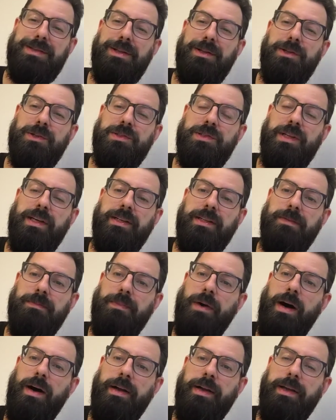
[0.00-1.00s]
that looks like the
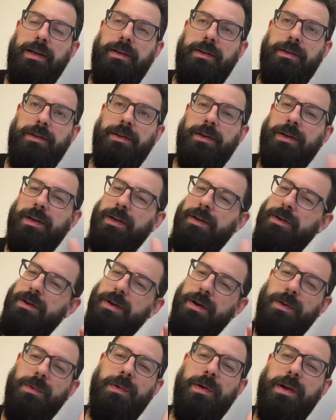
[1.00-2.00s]
body. You're going
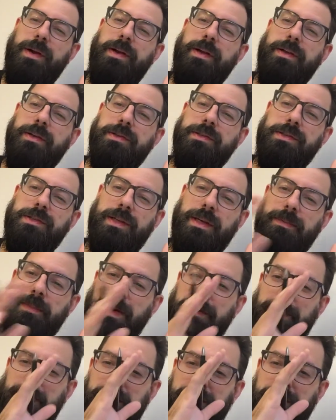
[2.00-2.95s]
to know what it is. It might